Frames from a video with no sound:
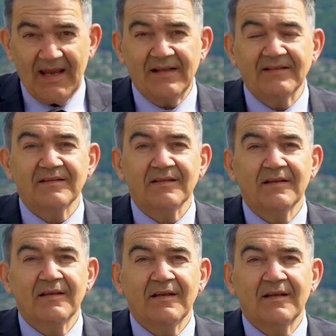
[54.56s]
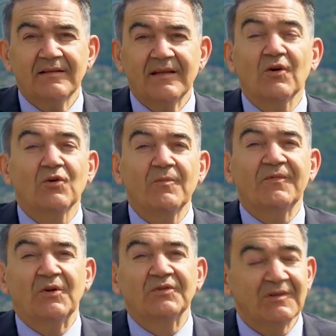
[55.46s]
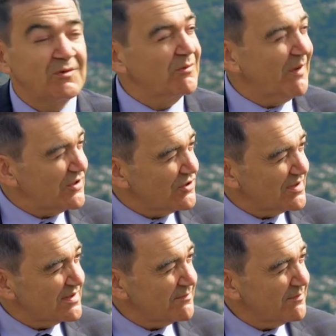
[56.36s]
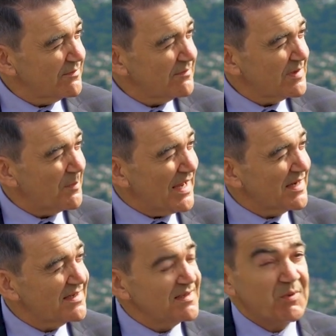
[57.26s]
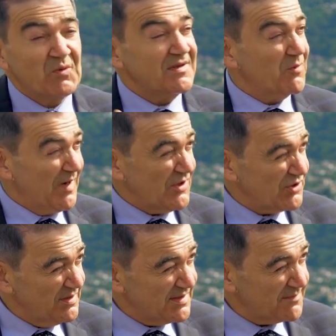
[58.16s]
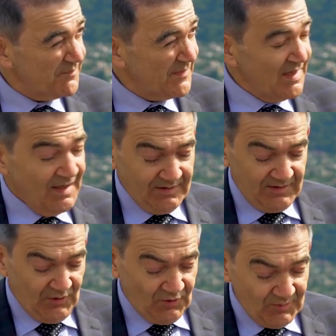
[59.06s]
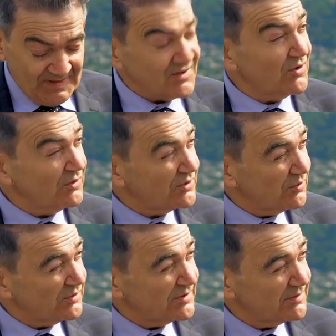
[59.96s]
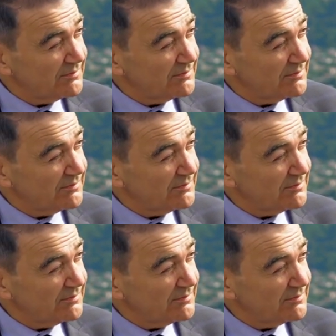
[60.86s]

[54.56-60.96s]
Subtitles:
and they are confronted with questions. The bank is posing questions, the documents are not good.